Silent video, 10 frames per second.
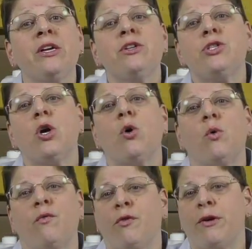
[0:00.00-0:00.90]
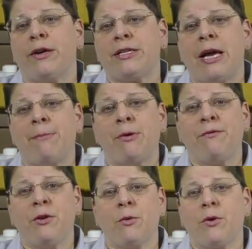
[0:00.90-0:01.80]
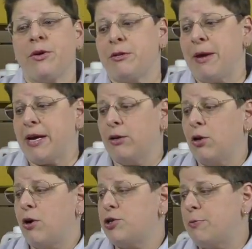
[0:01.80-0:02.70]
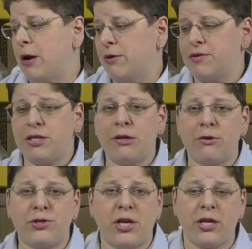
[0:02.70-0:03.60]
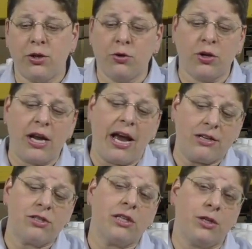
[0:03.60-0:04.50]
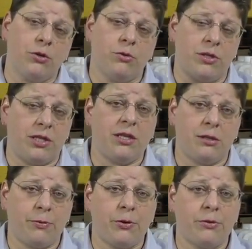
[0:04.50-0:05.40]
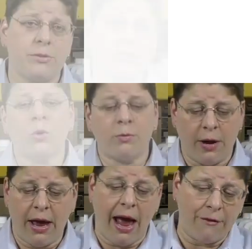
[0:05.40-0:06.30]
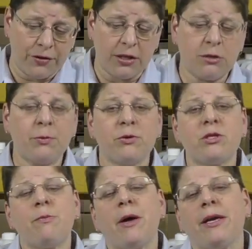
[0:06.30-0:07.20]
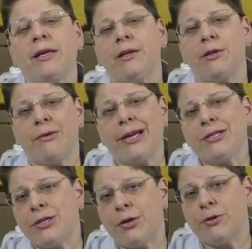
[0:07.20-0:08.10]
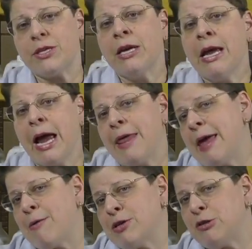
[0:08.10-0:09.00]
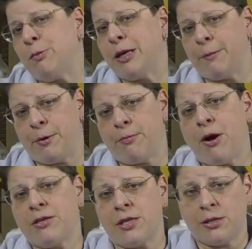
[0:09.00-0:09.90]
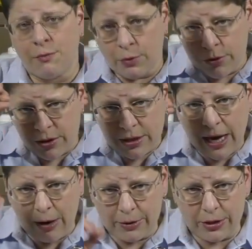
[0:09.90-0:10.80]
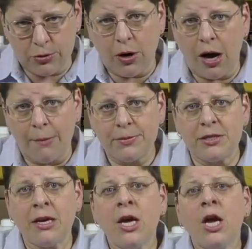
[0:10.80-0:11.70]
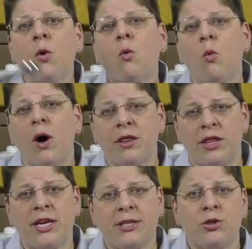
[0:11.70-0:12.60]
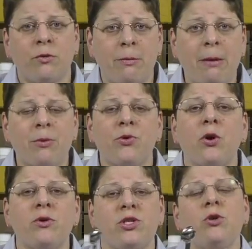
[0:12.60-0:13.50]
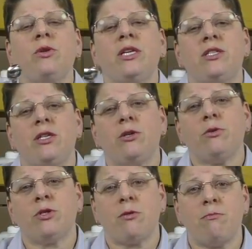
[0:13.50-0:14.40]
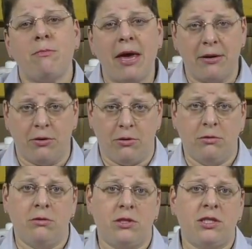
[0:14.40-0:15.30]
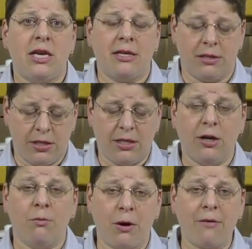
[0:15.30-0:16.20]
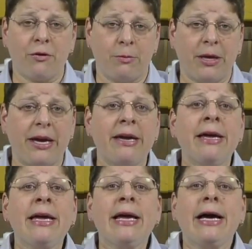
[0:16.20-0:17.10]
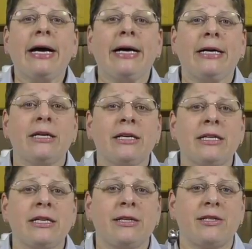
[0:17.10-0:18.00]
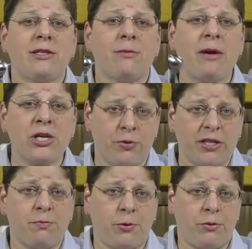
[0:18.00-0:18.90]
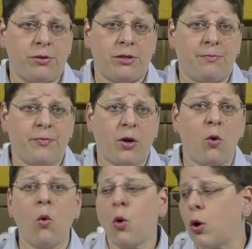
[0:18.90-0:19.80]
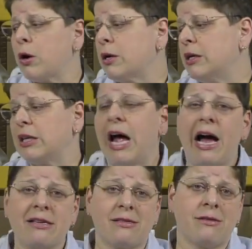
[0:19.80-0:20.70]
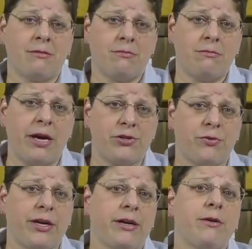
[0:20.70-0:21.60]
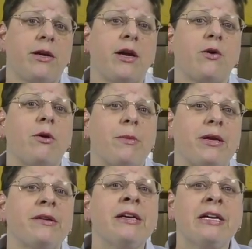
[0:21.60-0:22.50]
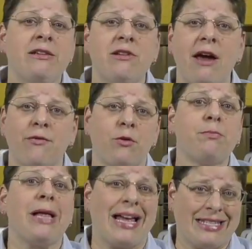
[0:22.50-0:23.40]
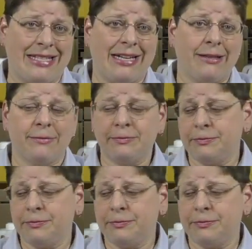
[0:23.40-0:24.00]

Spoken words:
So, for example, if you were going to make a large amount of synergy, you could actually use teaspoons or half teaspoons, depending on the ratios, and that would speed up your process versus counting drops. One thing to remember, though, is you need to use metal, stainless steel preferably, measuring spoons, or glass measuring equipment, never plastic.